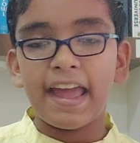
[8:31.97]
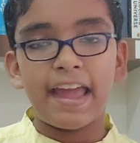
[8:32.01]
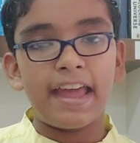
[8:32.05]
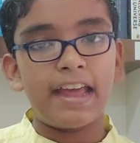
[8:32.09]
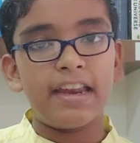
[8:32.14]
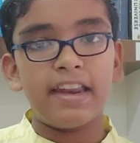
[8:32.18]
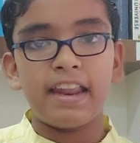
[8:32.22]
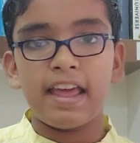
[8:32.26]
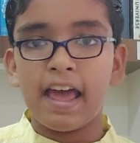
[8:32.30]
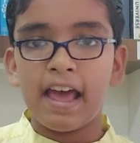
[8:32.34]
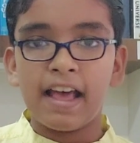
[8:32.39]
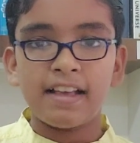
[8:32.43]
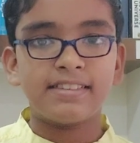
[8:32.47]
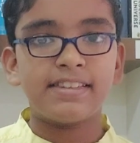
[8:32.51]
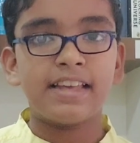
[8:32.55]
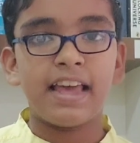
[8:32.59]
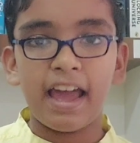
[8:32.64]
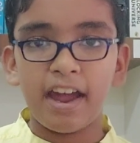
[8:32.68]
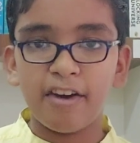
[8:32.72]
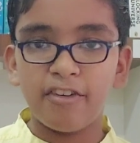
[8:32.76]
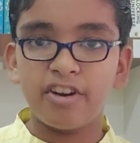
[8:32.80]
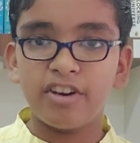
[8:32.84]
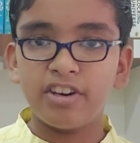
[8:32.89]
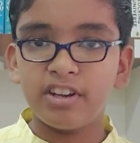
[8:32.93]
and as
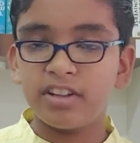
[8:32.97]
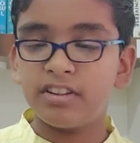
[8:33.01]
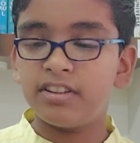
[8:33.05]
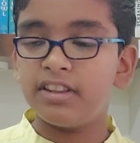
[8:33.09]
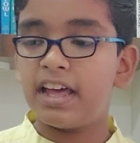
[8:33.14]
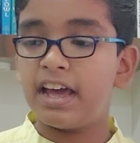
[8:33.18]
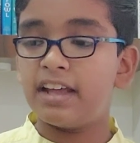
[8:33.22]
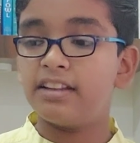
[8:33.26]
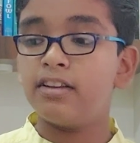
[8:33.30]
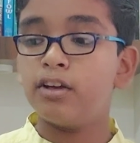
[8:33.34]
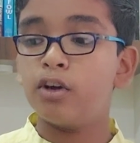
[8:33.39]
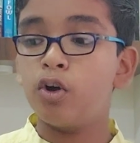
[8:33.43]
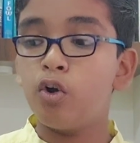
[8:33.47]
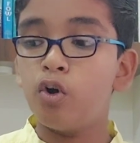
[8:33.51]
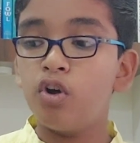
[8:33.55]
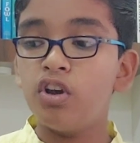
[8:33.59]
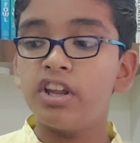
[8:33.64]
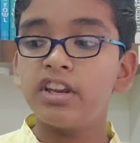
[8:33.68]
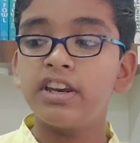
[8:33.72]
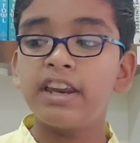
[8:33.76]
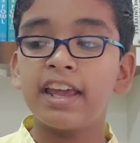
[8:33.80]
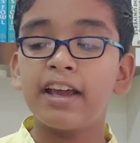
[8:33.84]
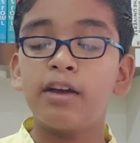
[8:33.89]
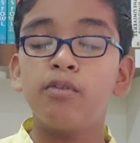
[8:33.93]
Harry did that, the
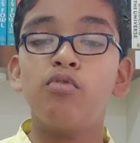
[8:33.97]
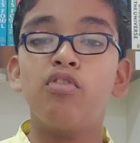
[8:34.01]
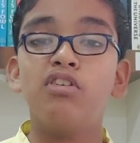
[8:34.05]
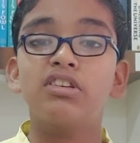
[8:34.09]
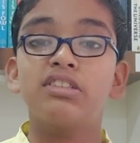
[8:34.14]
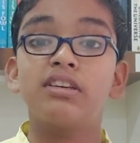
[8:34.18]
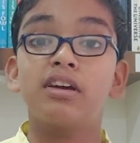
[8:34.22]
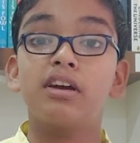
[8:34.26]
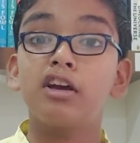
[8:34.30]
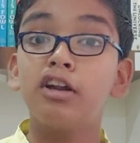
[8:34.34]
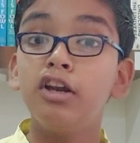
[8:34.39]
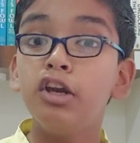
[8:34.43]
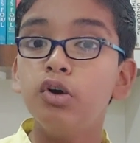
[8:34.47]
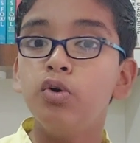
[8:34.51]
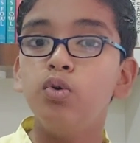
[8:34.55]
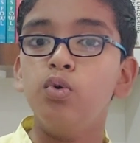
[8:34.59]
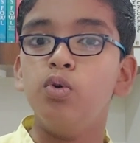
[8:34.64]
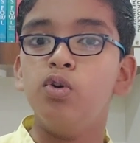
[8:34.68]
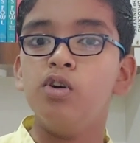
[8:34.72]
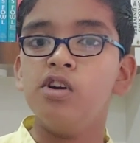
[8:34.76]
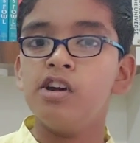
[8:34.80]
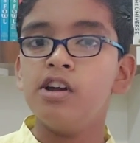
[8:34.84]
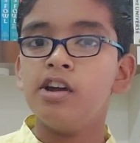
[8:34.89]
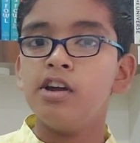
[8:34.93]
golden egg was a
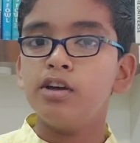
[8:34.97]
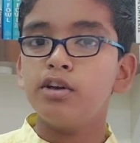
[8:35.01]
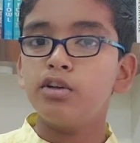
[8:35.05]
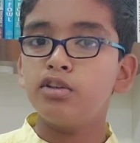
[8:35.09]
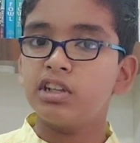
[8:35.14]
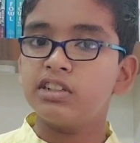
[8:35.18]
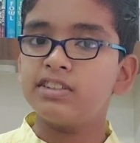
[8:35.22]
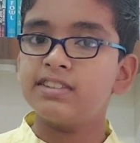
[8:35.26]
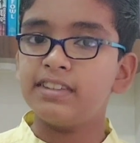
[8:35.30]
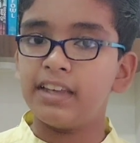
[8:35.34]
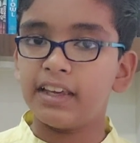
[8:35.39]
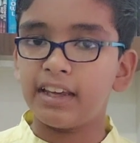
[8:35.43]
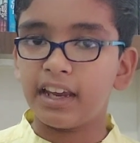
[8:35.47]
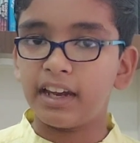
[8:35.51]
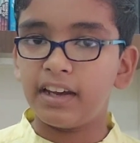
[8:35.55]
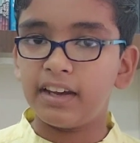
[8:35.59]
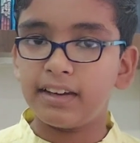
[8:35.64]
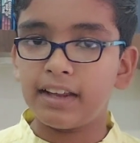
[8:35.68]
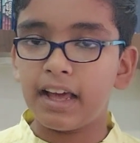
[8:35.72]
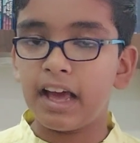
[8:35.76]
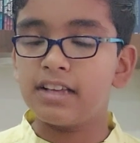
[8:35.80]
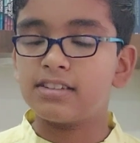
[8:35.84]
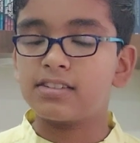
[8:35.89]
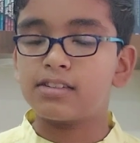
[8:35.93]
clue to the
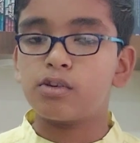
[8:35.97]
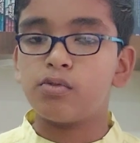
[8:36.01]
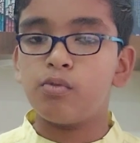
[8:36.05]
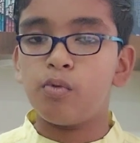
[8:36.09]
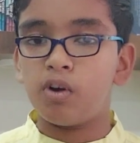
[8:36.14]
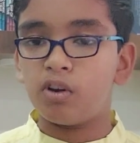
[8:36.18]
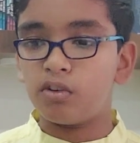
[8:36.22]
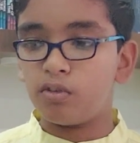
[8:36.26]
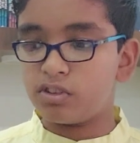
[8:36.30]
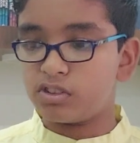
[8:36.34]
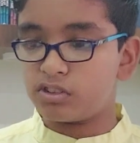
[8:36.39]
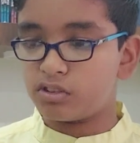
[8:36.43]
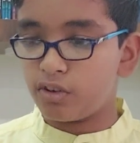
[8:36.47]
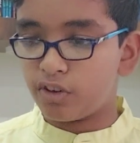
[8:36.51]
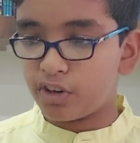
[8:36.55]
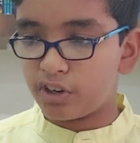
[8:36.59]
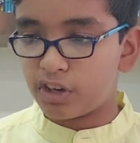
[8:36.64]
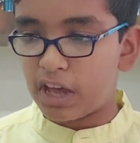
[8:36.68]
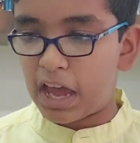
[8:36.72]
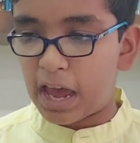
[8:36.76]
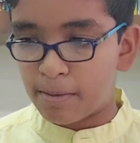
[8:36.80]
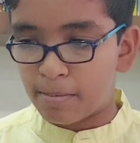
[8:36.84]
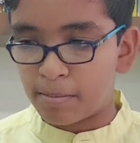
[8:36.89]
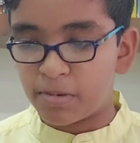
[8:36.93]
second task, what was
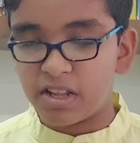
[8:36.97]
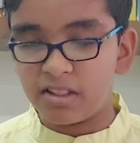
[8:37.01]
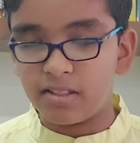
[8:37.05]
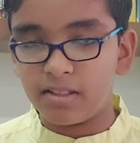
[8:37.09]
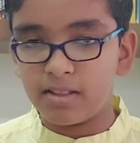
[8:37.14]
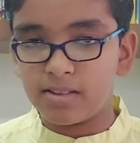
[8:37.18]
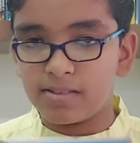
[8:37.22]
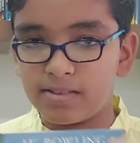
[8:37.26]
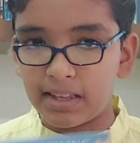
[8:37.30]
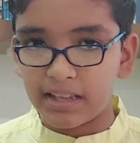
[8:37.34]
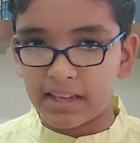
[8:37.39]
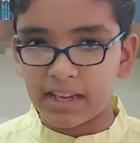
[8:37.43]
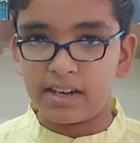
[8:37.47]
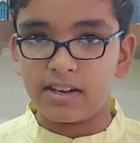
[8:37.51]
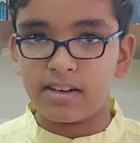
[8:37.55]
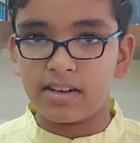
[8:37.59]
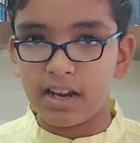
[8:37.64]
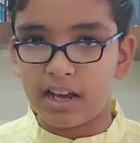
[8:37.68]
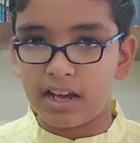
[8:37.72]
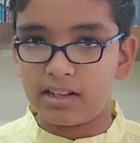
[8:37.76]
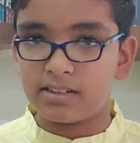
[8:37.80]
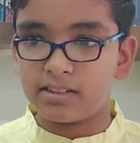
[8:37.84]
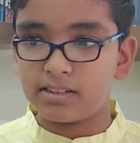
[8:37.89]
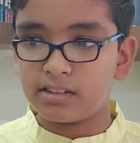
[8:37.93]
going to happen in the second
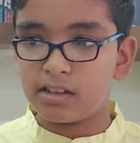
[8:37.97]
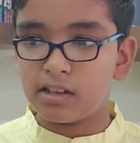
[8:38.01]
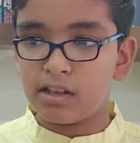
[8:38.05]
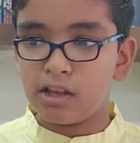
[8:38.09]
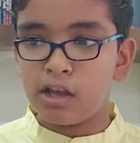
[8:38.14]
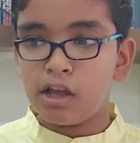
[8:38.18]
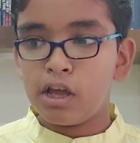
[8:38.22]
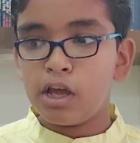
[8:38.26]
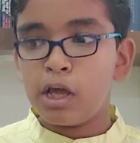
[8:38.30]
task.